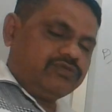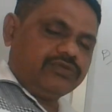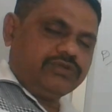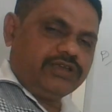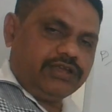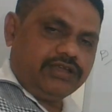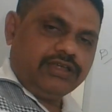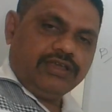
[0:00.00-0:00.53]
do
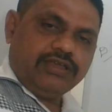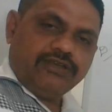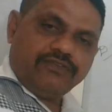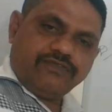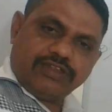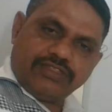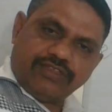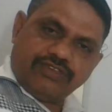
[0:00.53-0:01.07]
it.
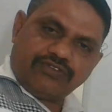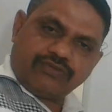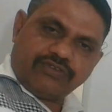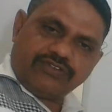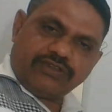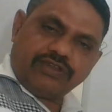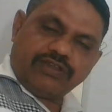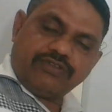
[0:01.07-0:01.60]
For this
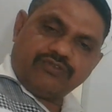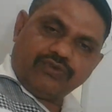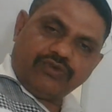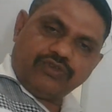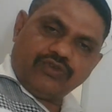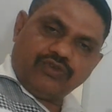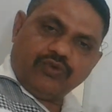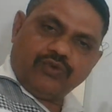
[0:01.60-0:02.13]
question also
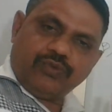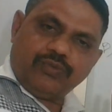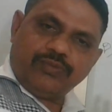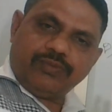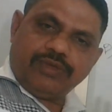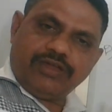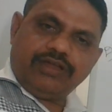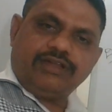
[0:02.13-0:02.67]
you
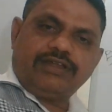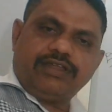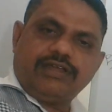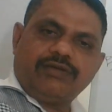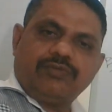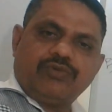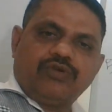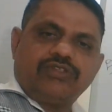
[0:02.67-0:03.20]
may
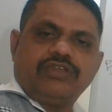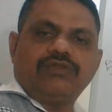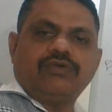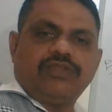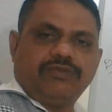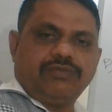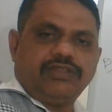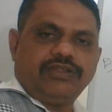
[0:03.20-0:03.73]
take more than
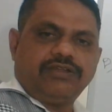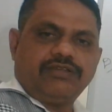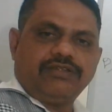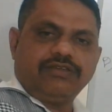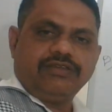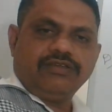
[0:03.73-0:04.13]
1 minute.